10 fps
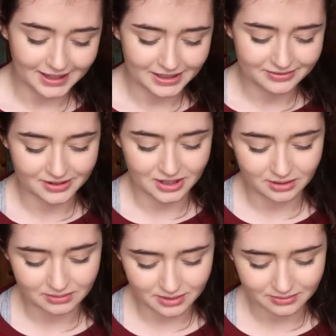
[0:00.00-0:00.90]
I
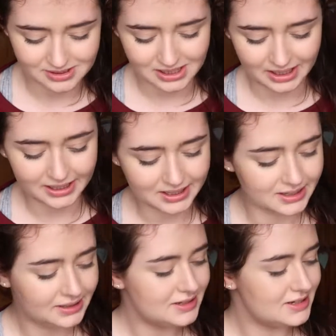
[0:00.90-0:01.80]
forgot what it was like.
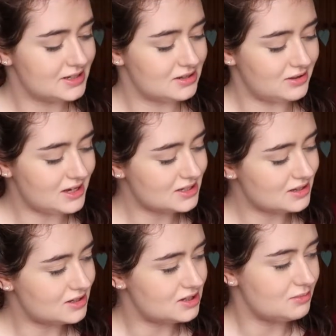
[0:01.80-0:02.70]
So these
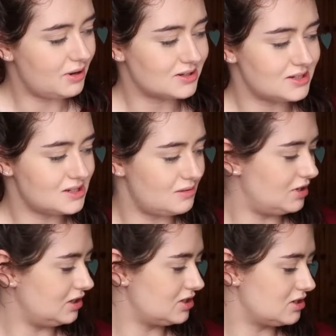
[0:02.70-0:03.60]
are the 2 boxes. I'm
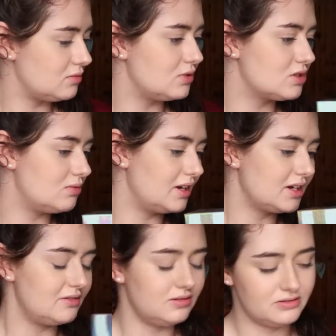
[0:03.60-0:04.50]
not sure which one I
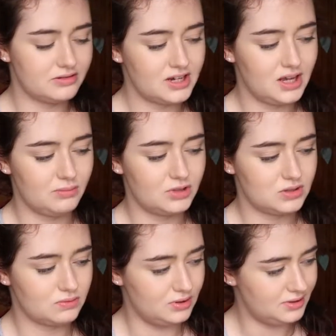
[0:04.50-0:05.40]
got for free and
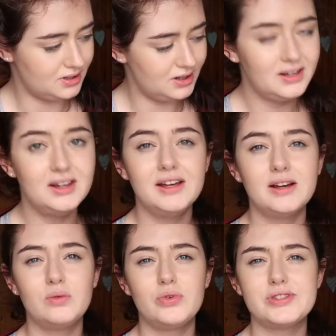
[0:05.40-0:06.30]
which one
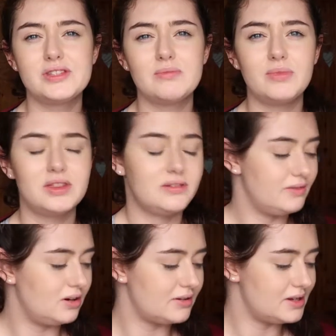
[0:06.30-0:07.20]
was the month of
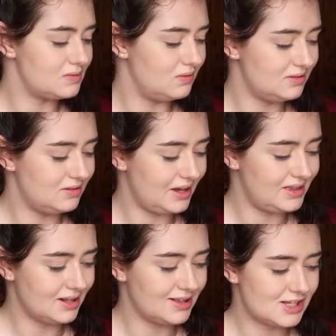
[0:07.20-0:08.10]
August one. I
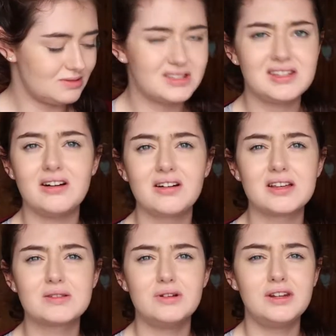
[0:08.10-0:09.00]
think this was the
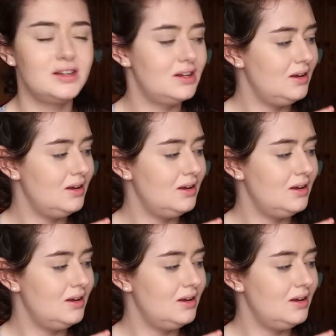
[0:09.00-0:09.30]
August one,